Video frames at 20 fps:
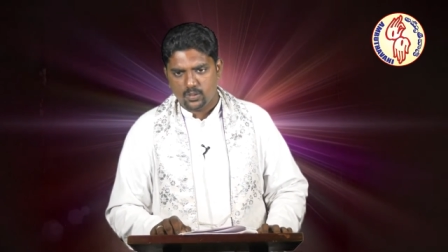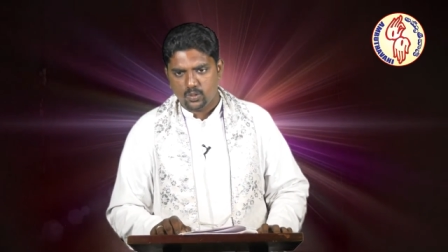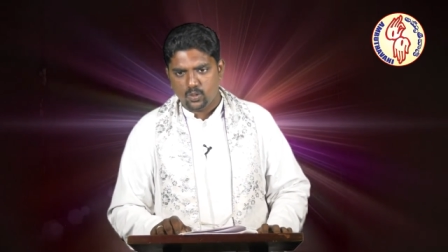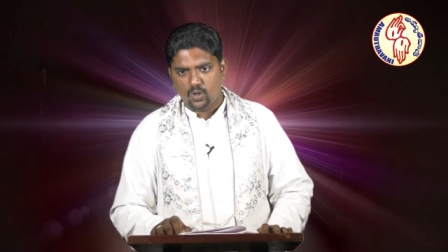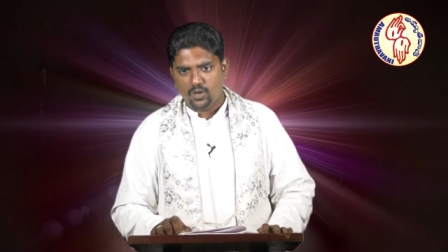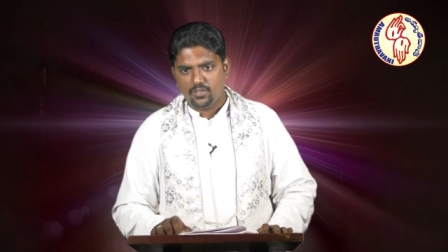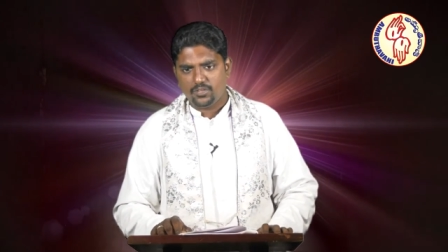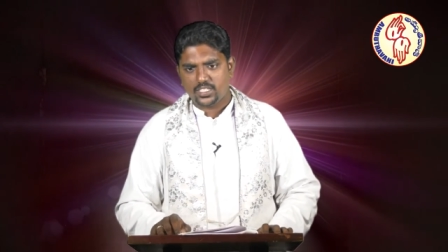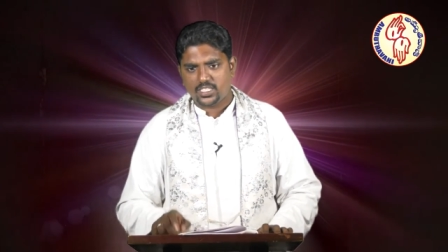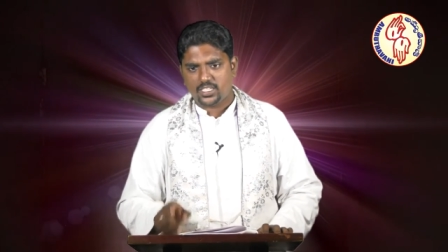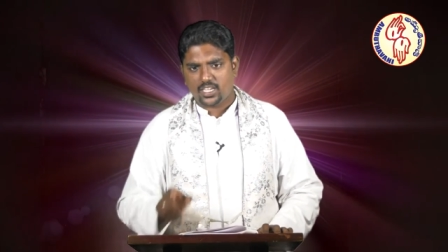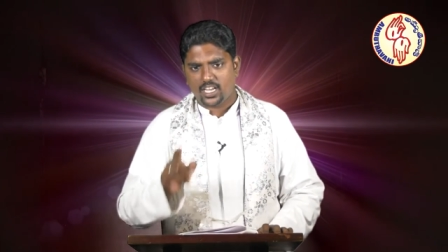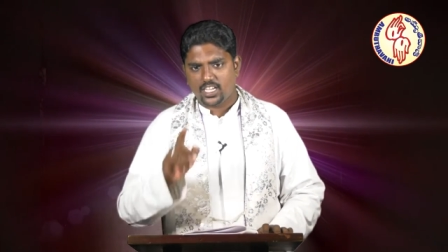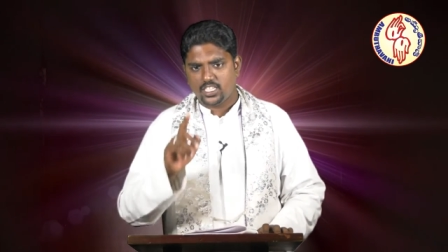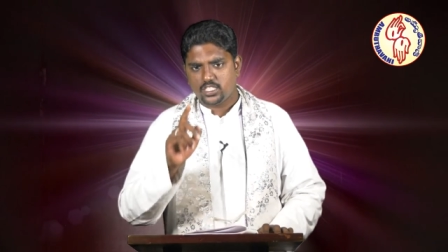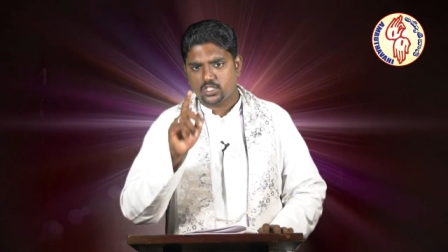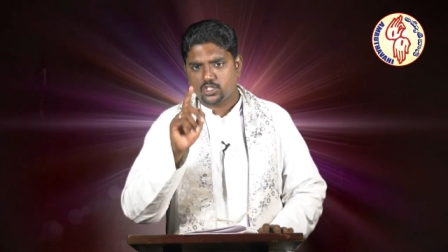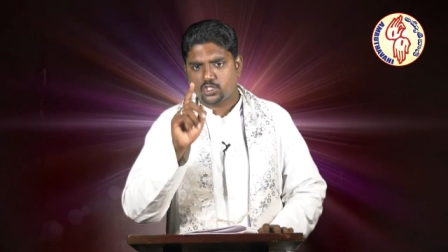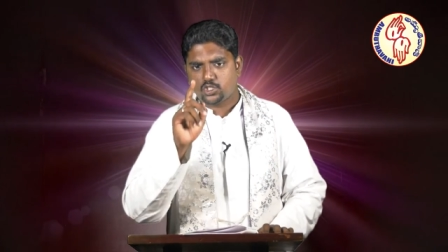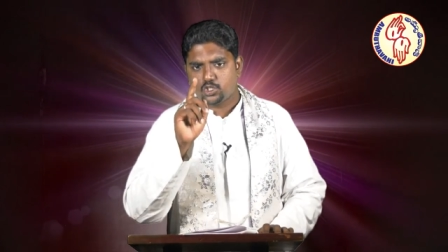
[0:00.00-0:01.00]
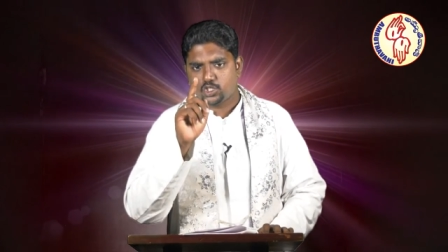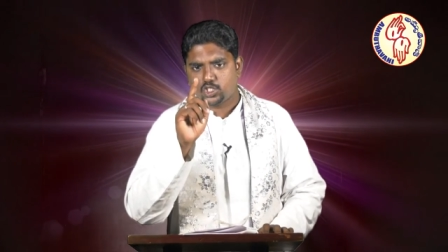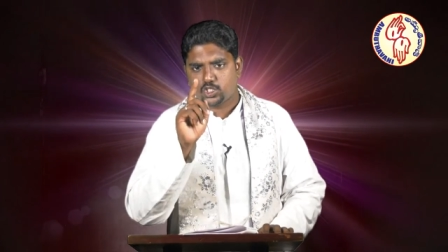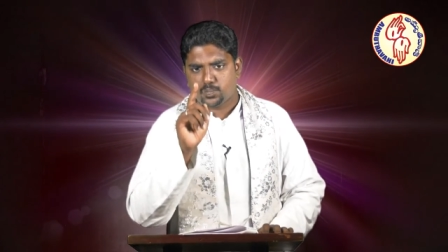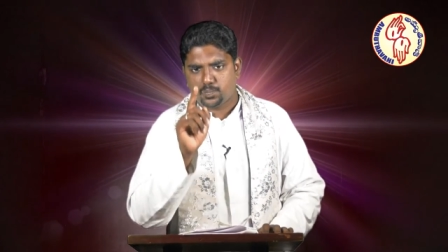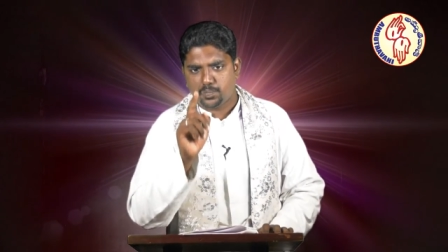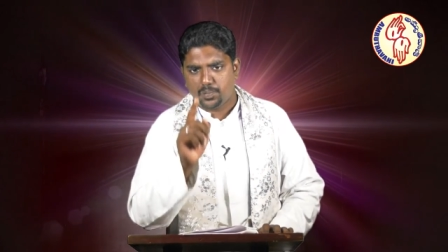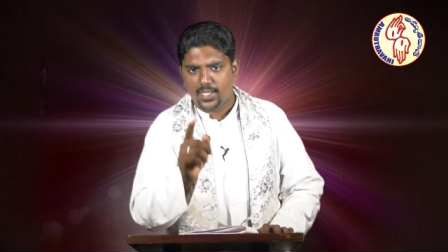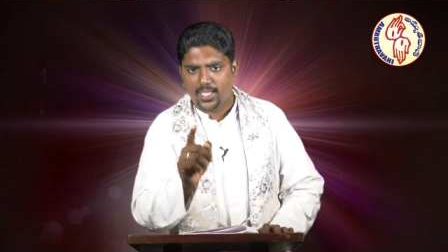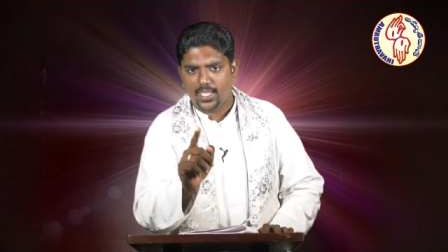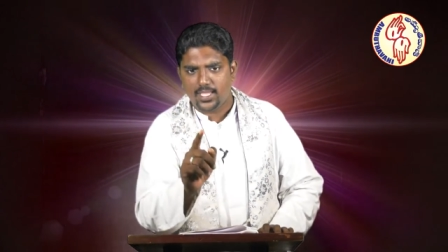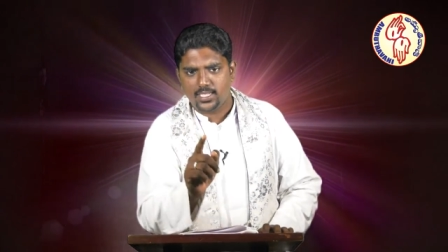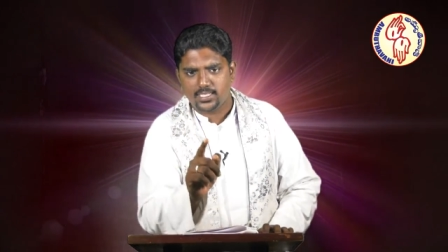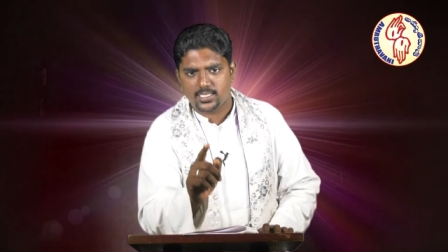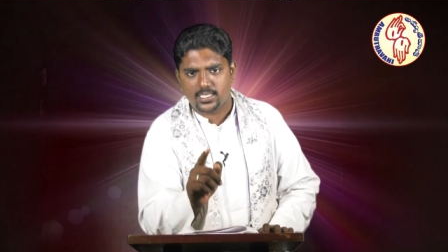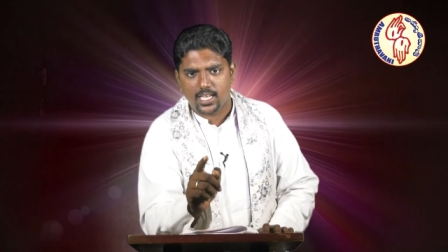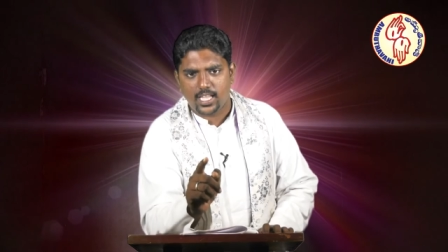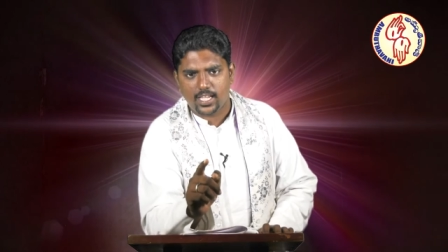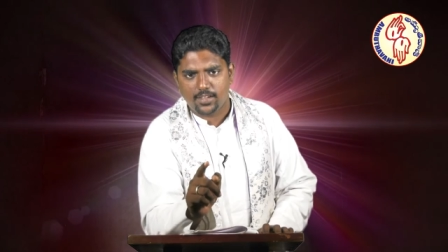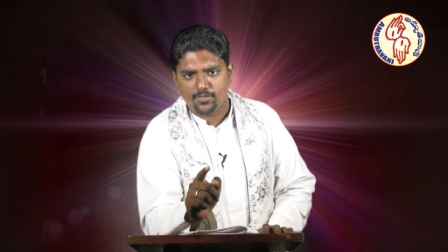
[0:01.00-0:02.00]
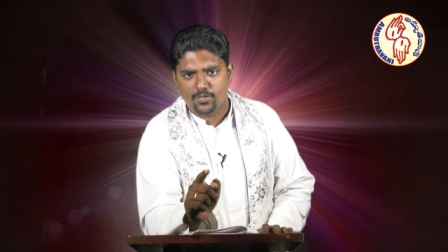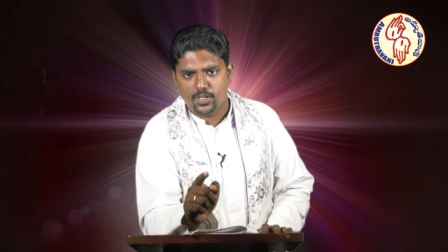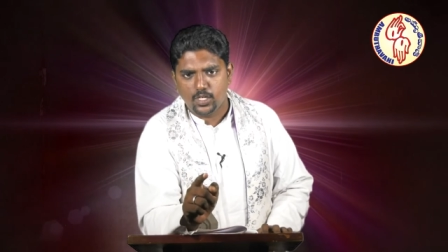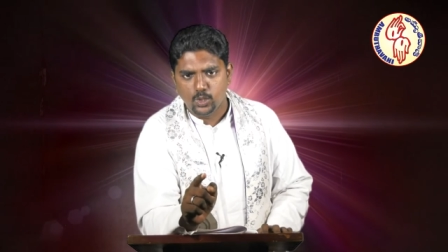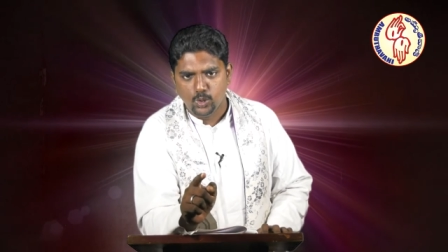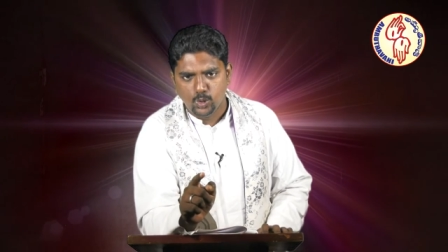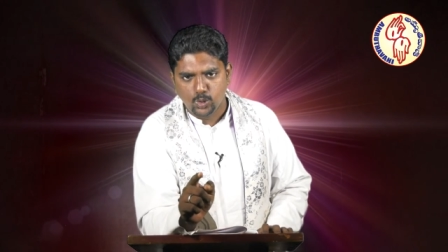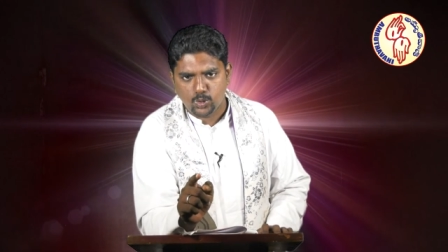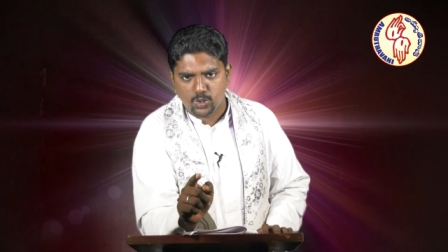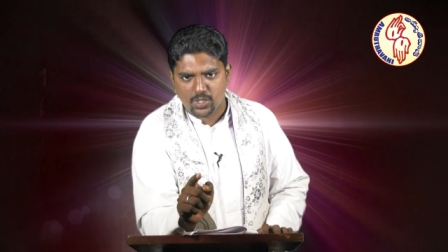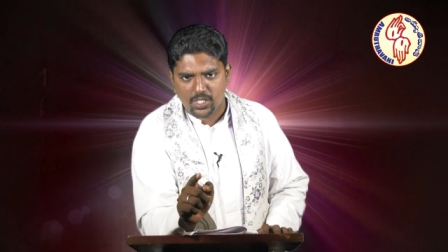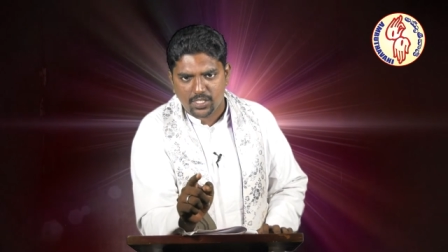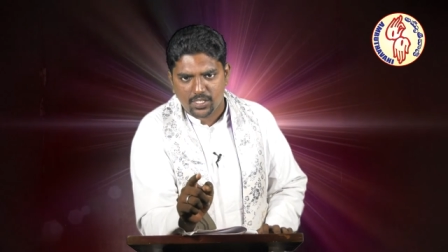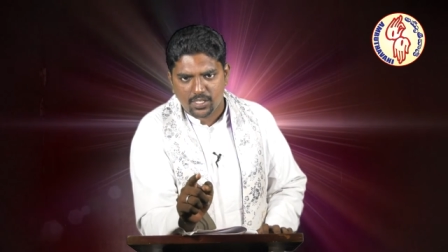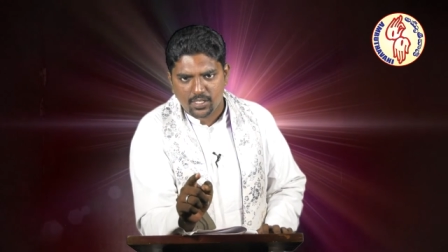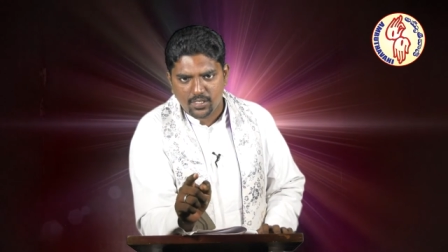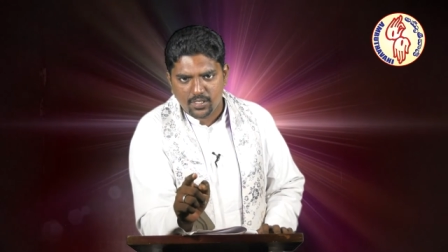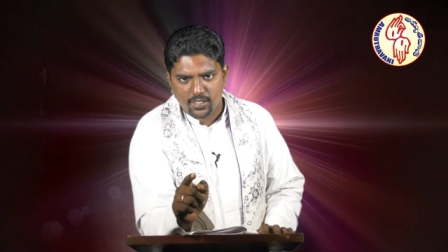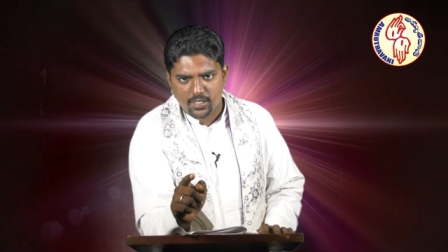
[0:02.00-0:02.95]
Whoever tries to spare his life will lose it,